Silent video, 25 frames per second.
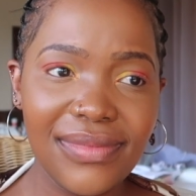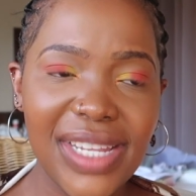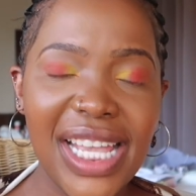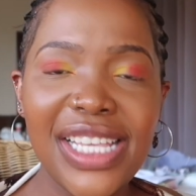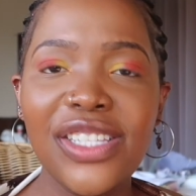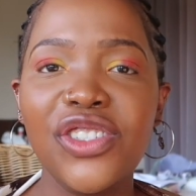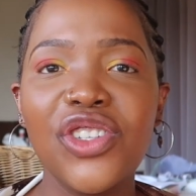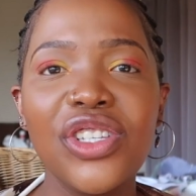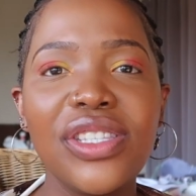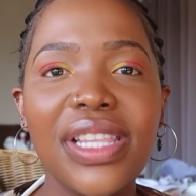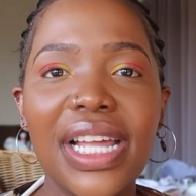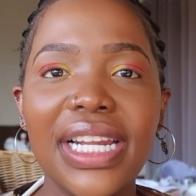
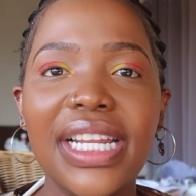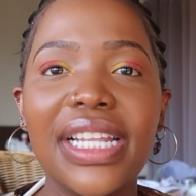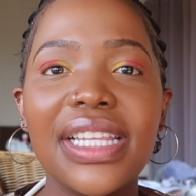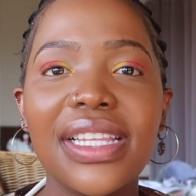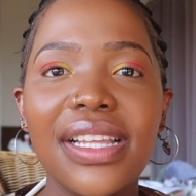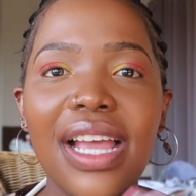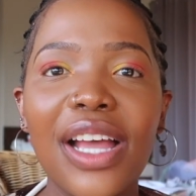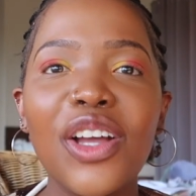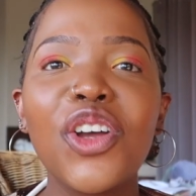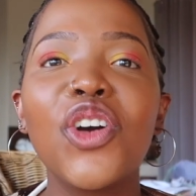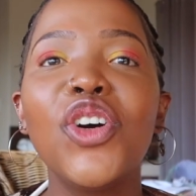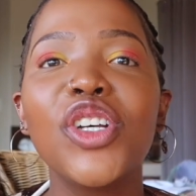It's just that
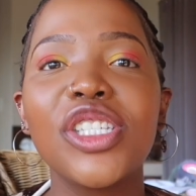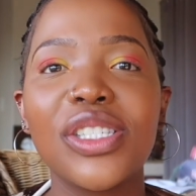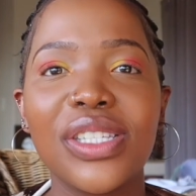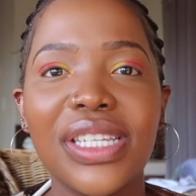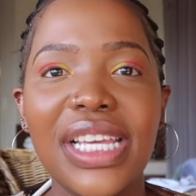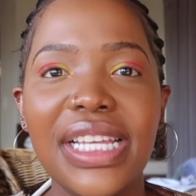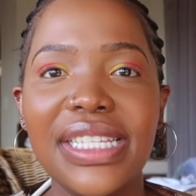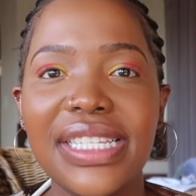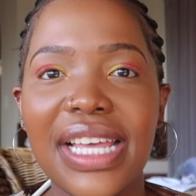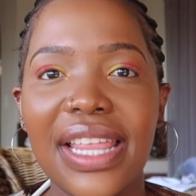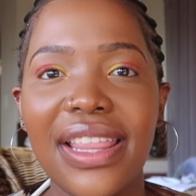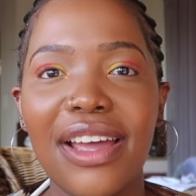
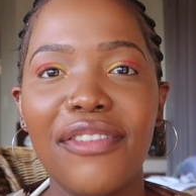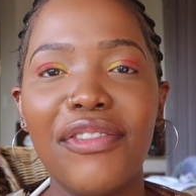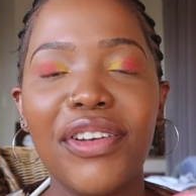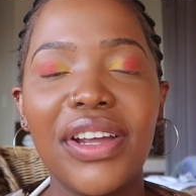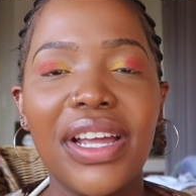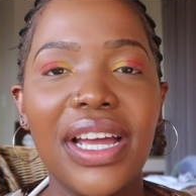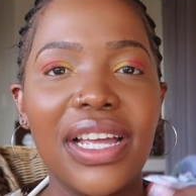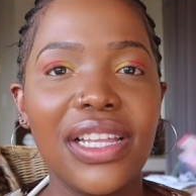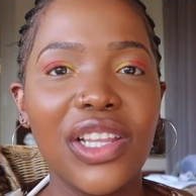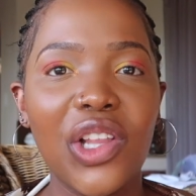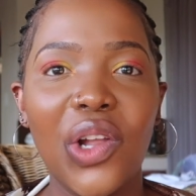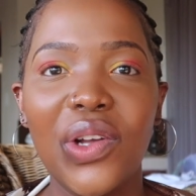in South
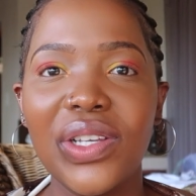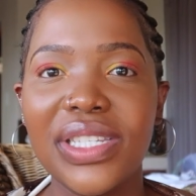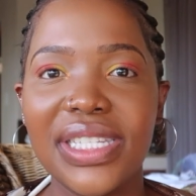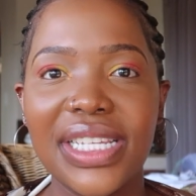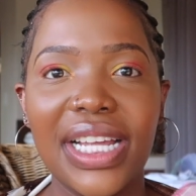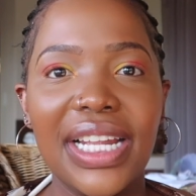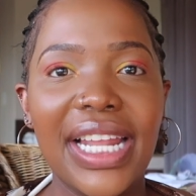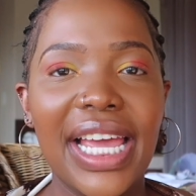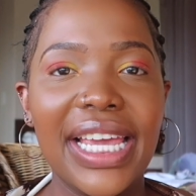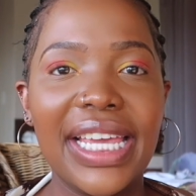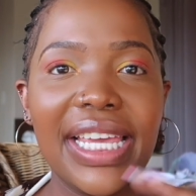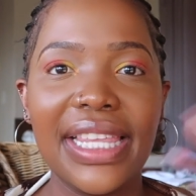Africa and
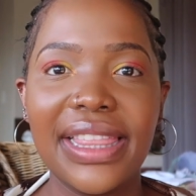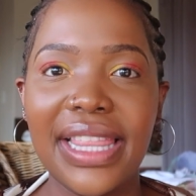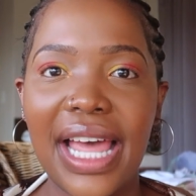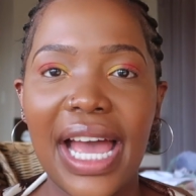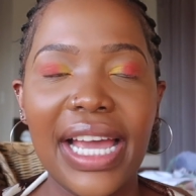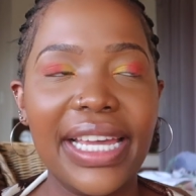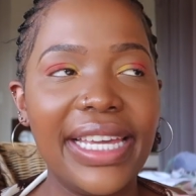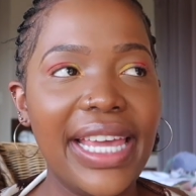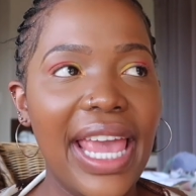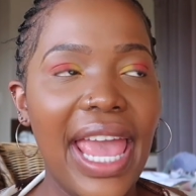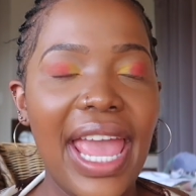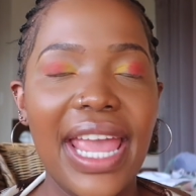Xhosa, like,
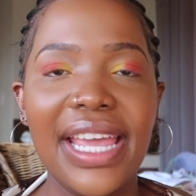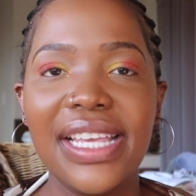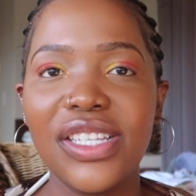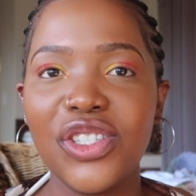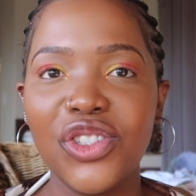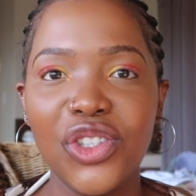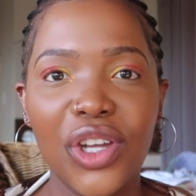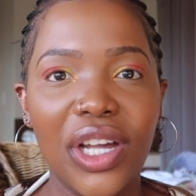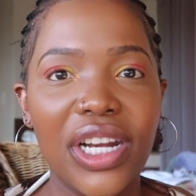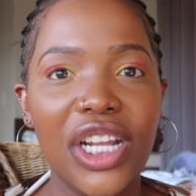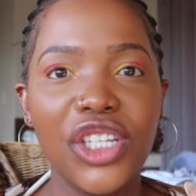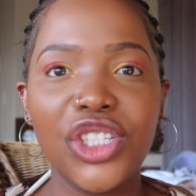a K
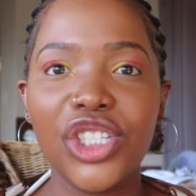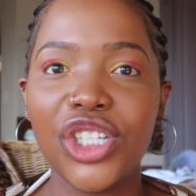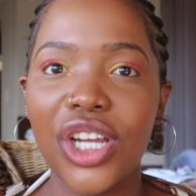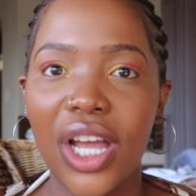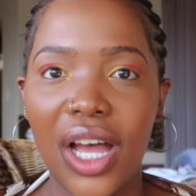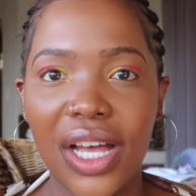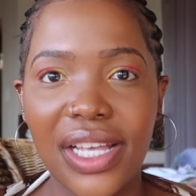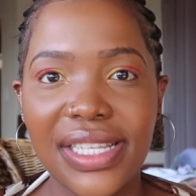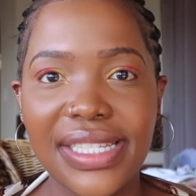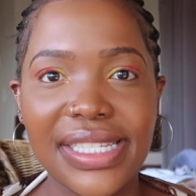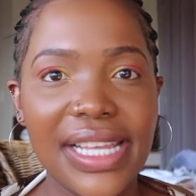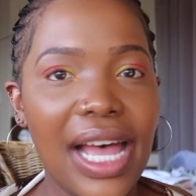is not a ch
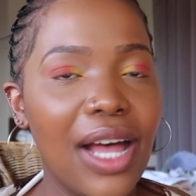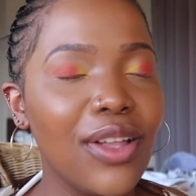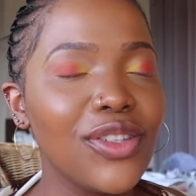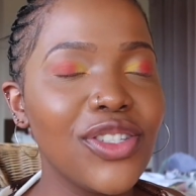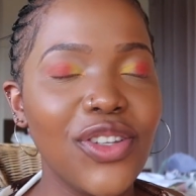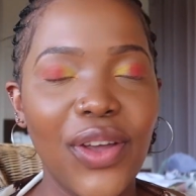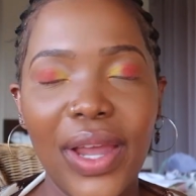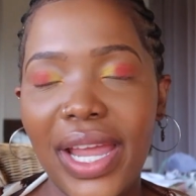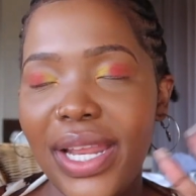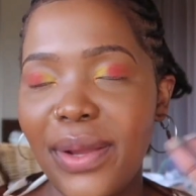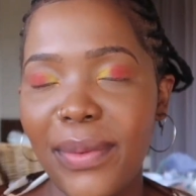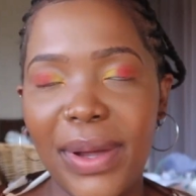sound.
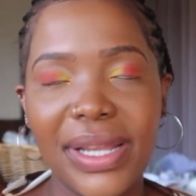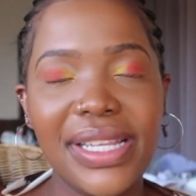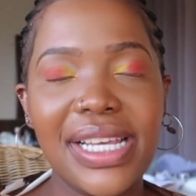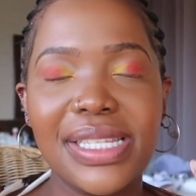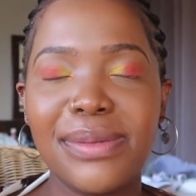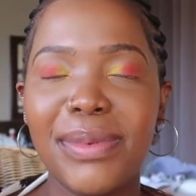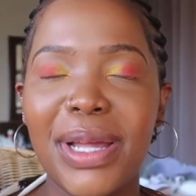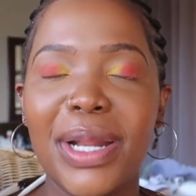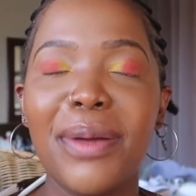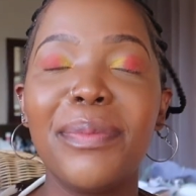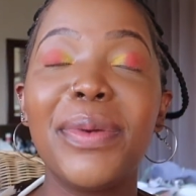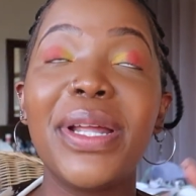So anyway, it
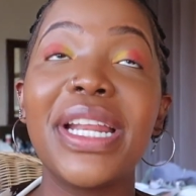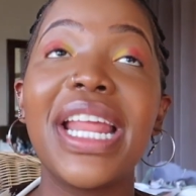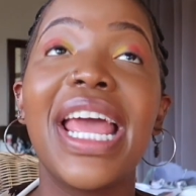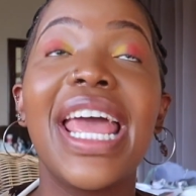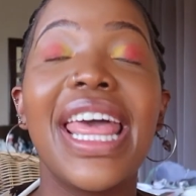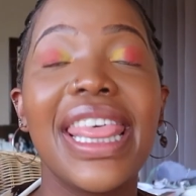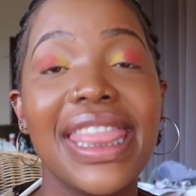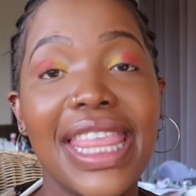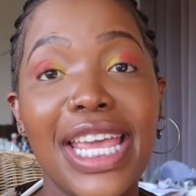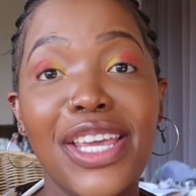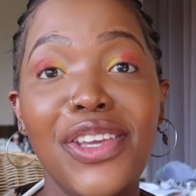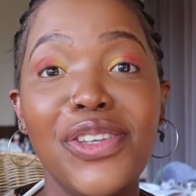doesn't matter. But
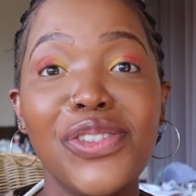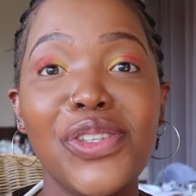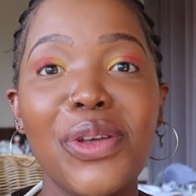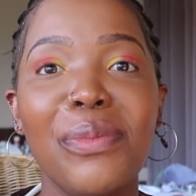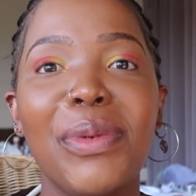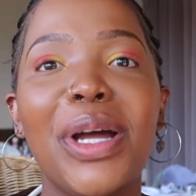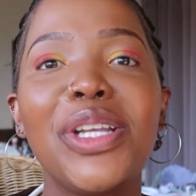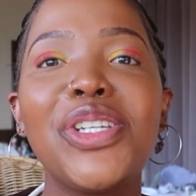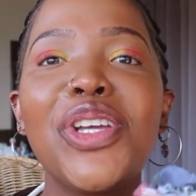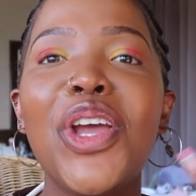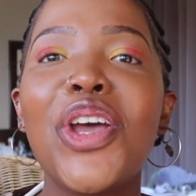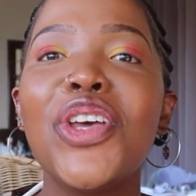thank you so
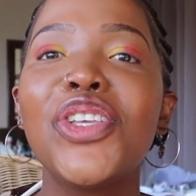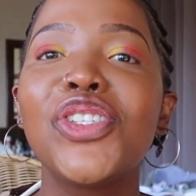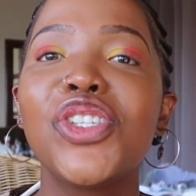much.